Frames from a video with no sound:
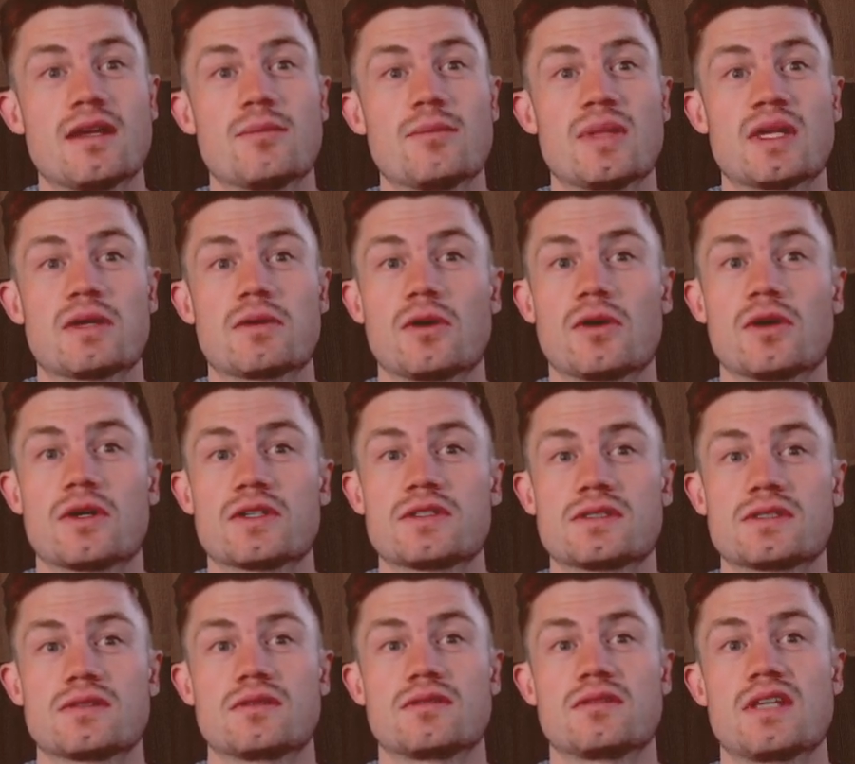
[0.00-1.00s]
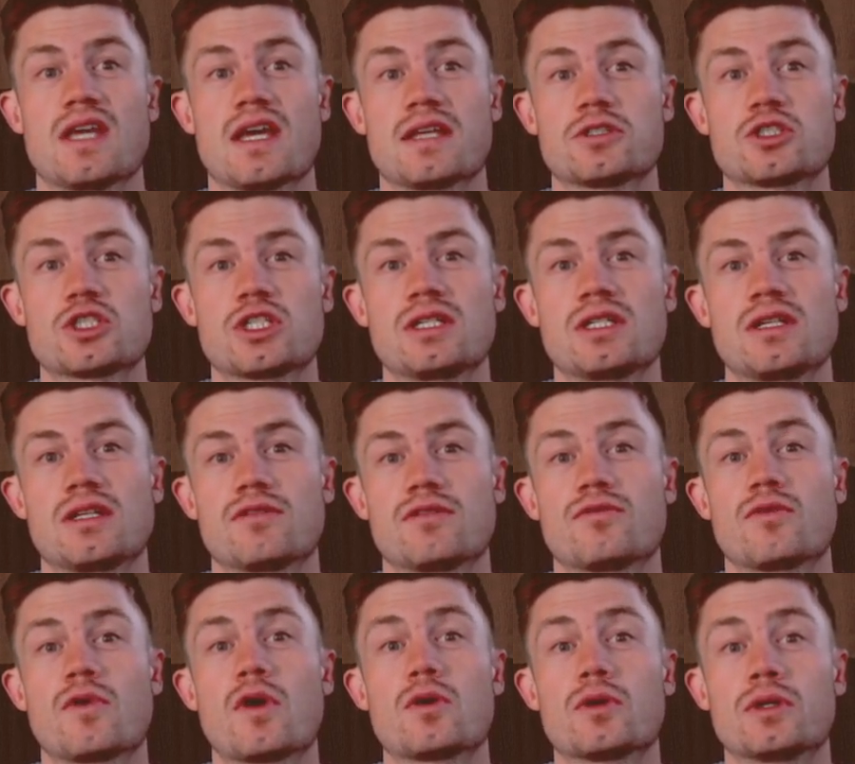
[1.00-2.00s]
because the engine, it
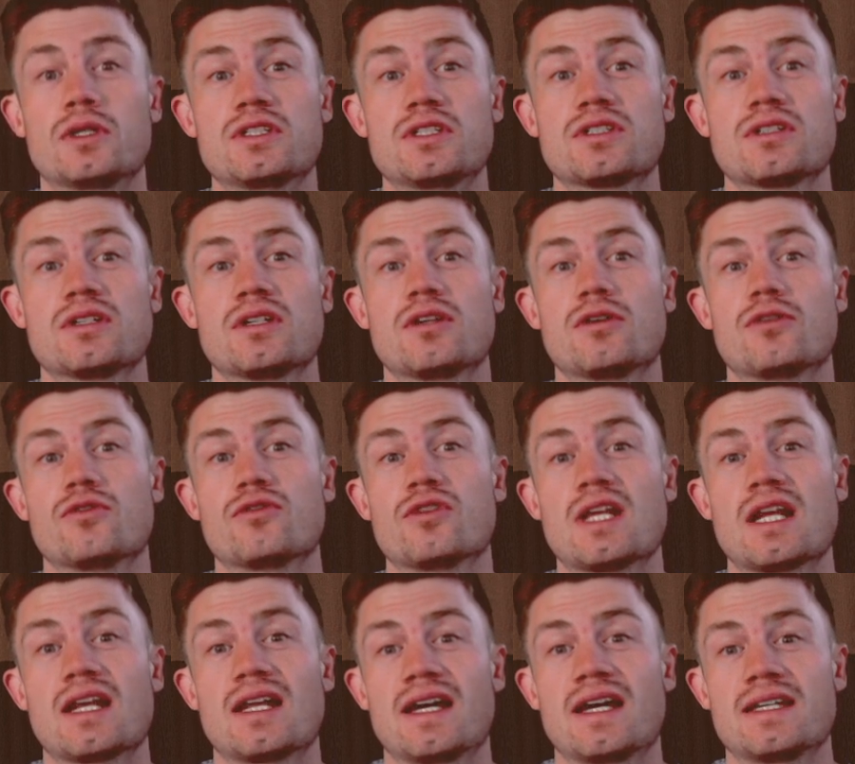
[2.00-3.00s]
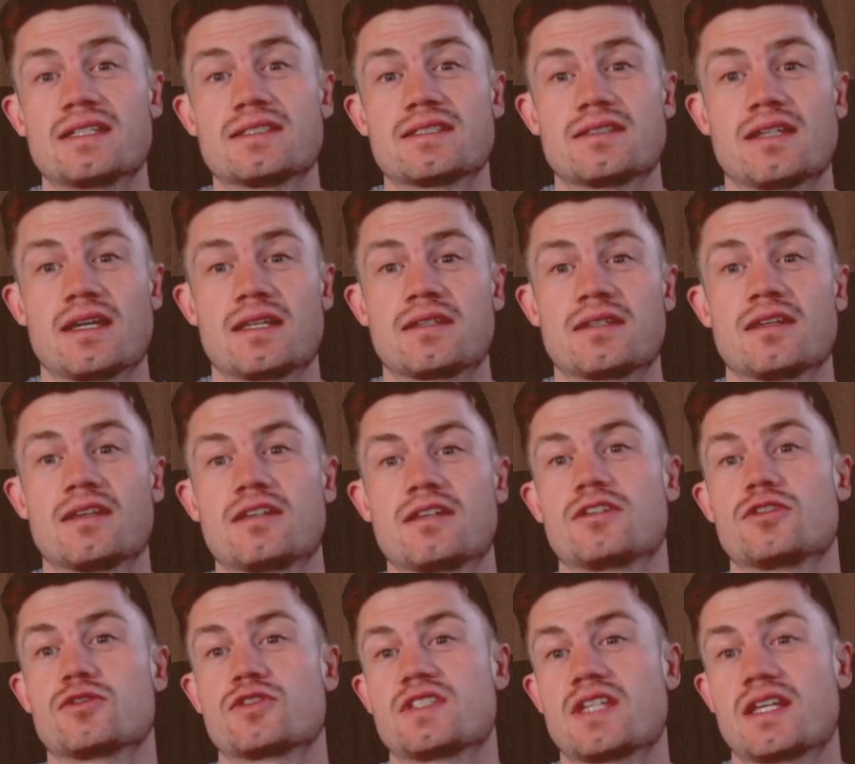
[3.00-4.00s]
won't realize that
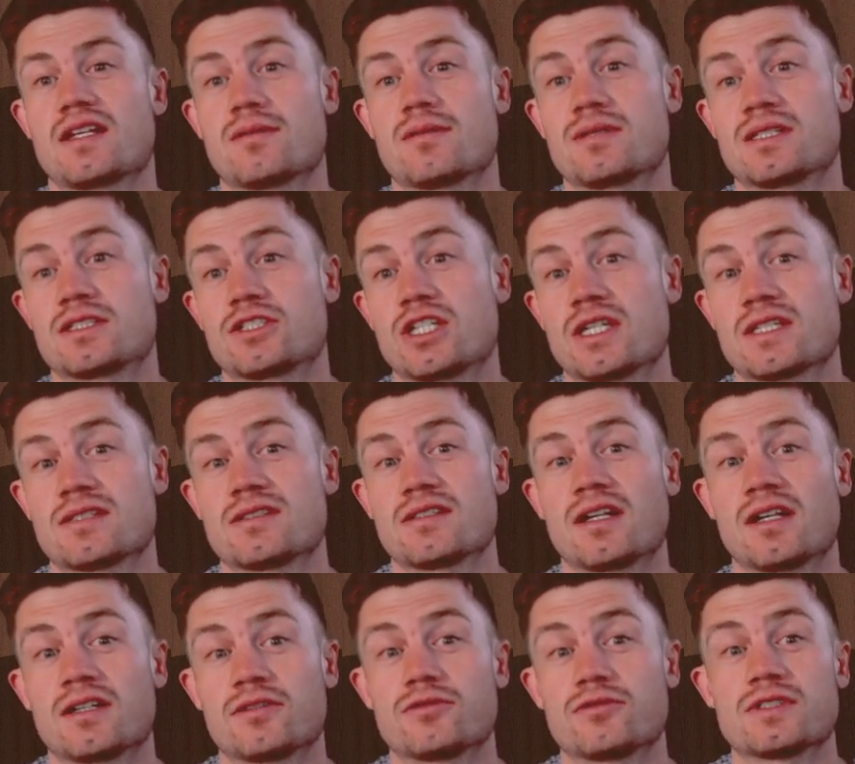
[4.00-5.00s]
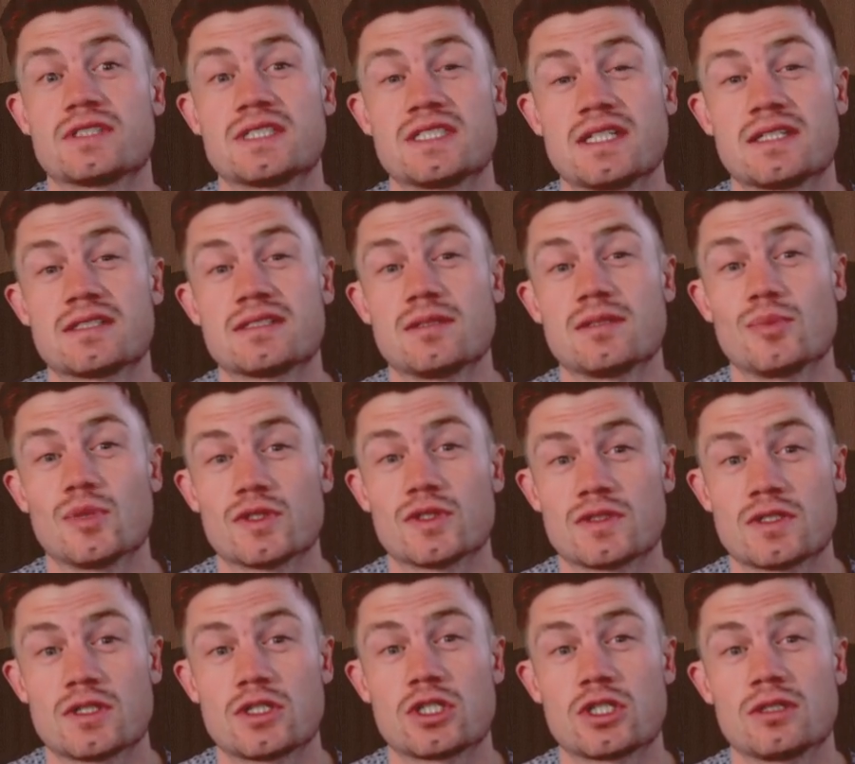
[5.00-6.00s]
you set up a chess 960
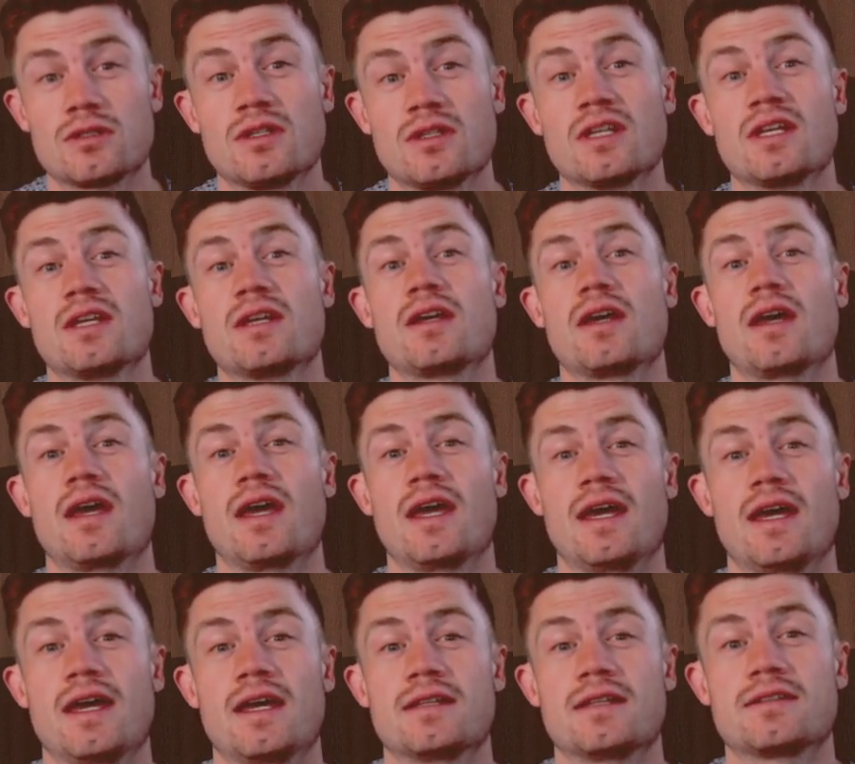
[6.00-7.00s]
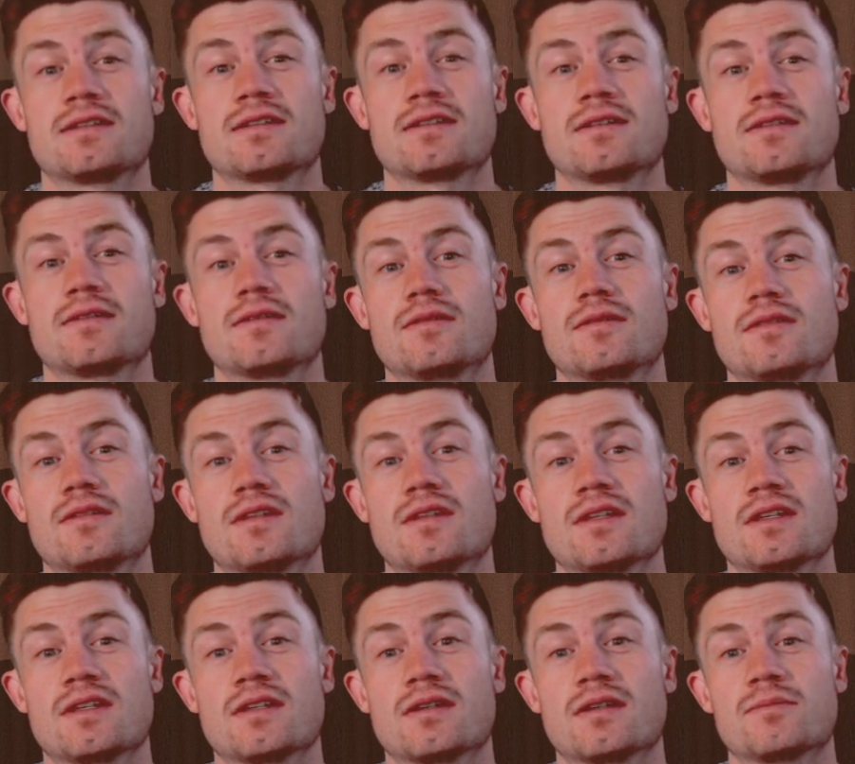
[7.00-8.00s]
position and
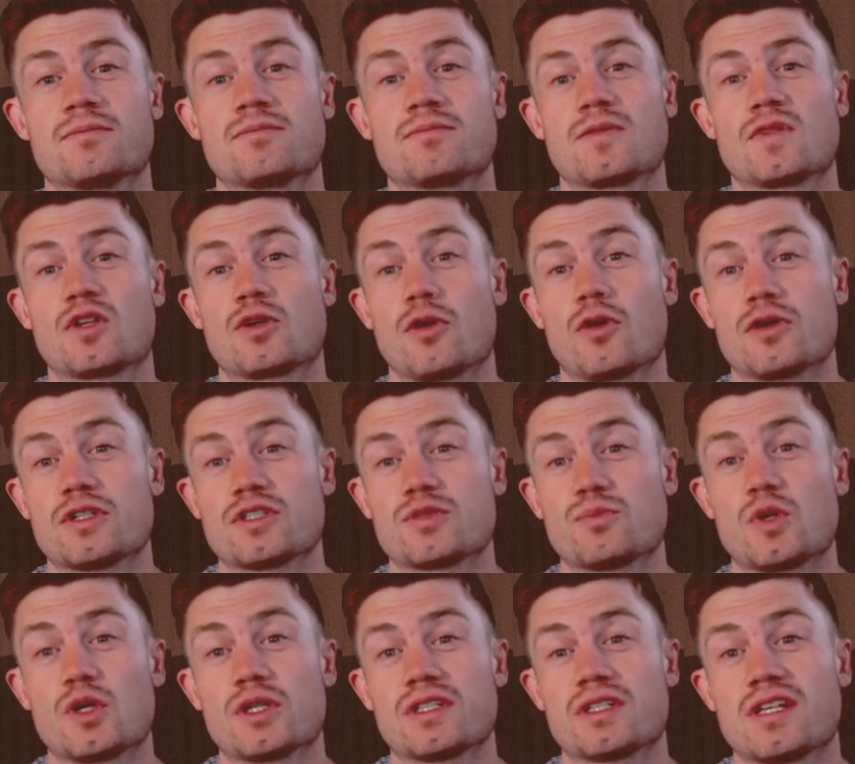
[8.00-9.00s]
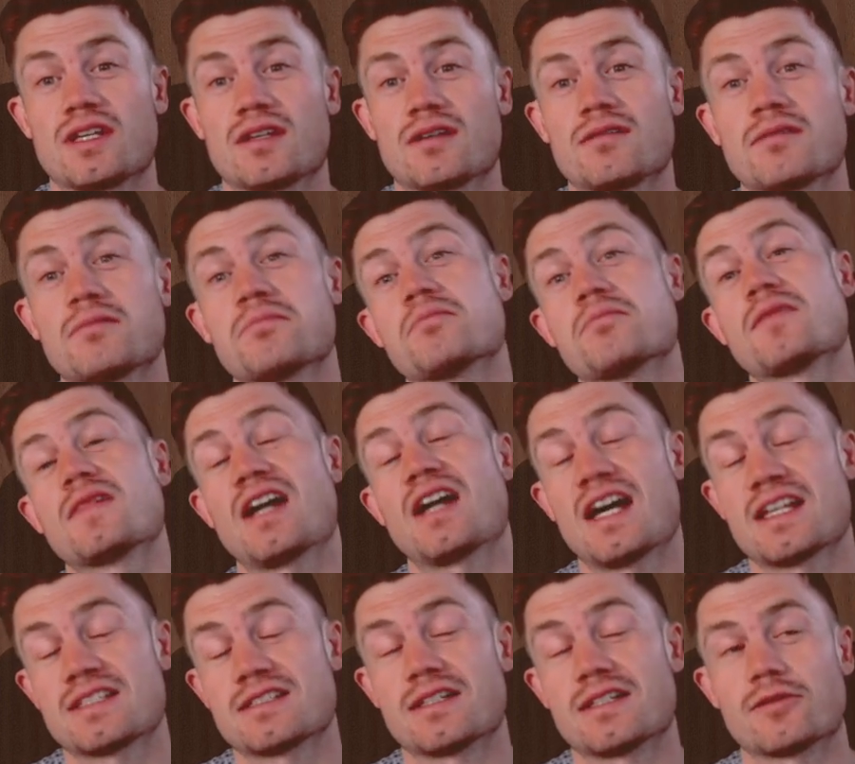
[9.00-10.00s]
the corresponding
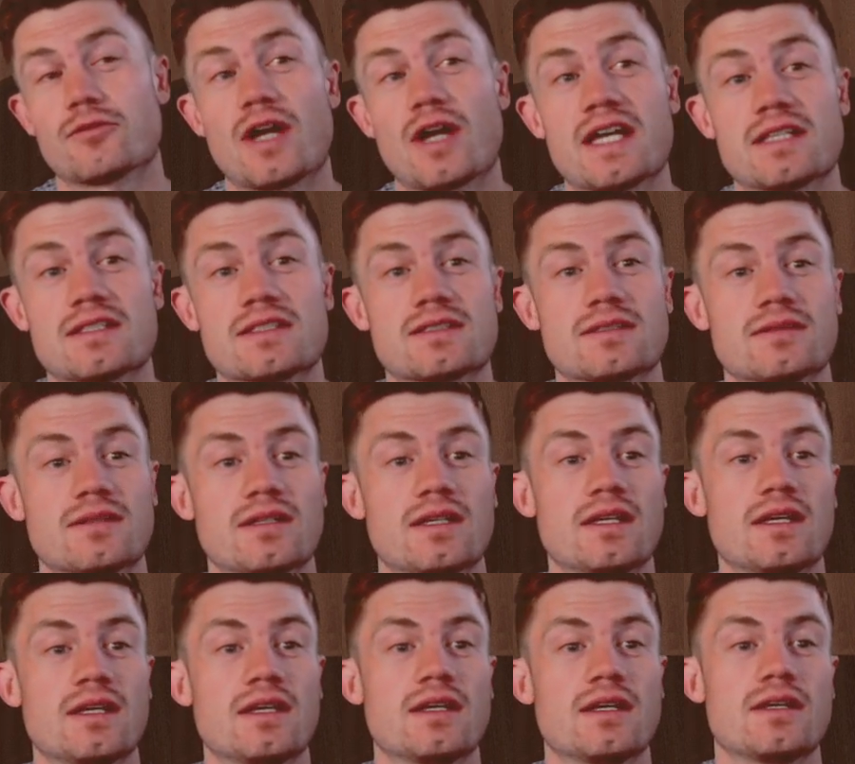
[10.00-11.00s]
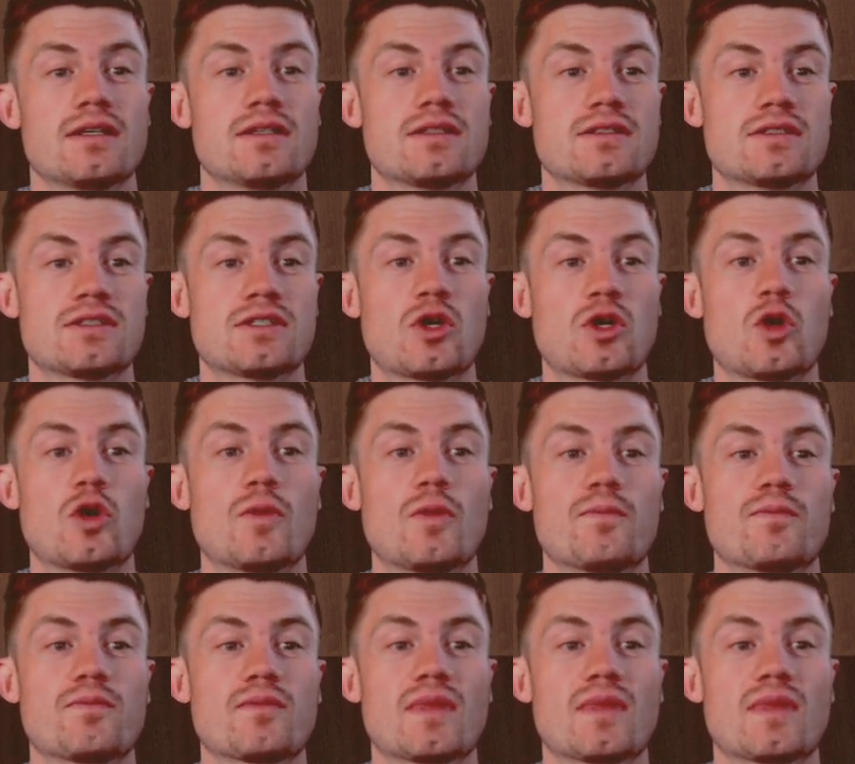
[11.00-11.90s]
castling rights. So